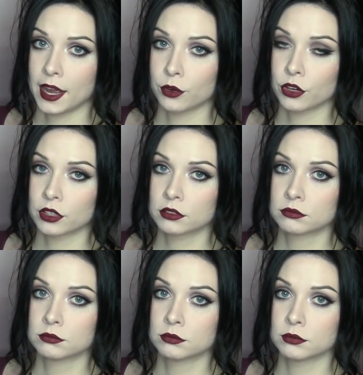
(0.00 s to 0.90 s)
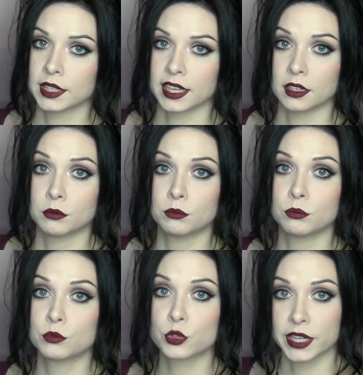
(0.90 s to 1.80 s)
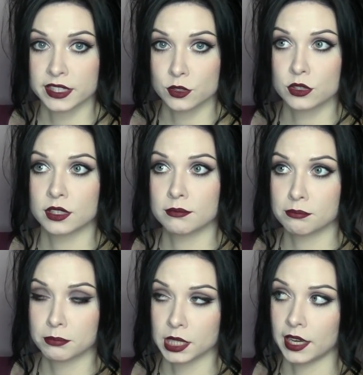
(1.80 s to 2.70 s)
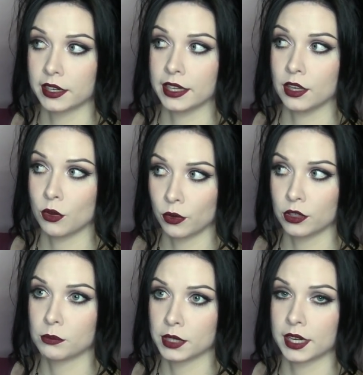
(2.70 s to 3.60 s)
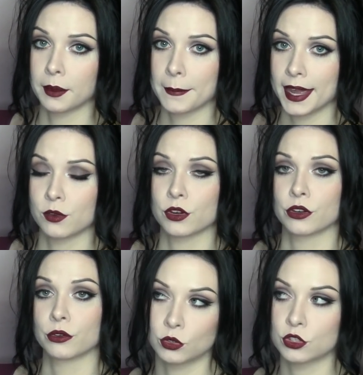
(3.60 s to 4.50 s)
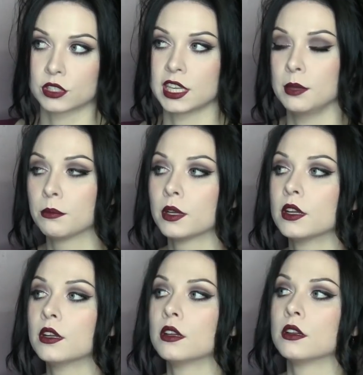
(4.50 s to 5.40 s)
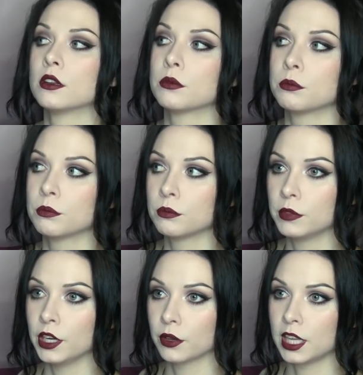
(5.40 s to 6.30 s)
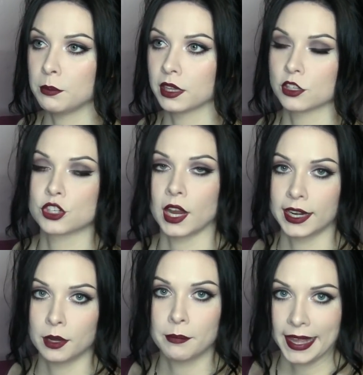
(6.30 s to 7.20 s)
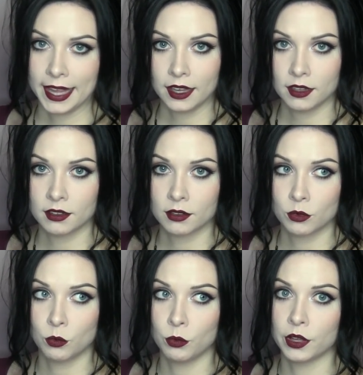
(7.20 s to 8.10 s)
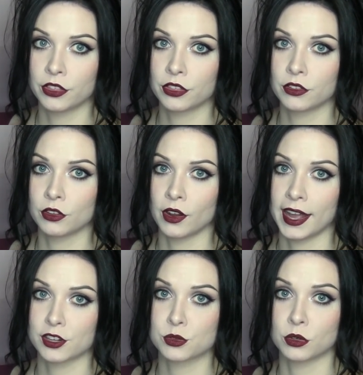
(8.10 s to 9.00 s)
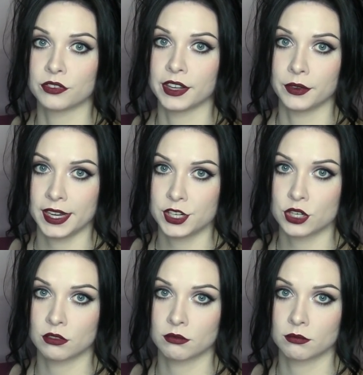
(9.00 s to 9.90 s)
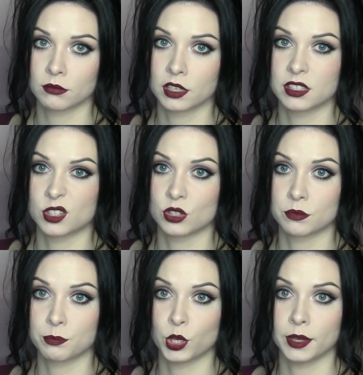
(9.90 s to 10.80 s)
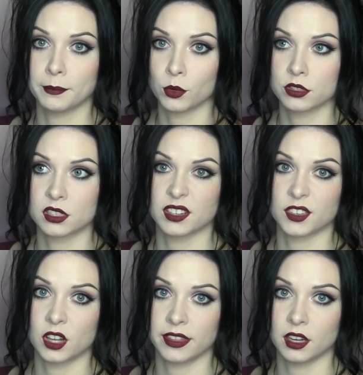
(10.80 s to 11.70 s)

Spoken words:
powder, like a translucent blotting, oil blotting powder. Don't just keep, keeping the shine at bay with your actual foundation, because it's just putting more stuff on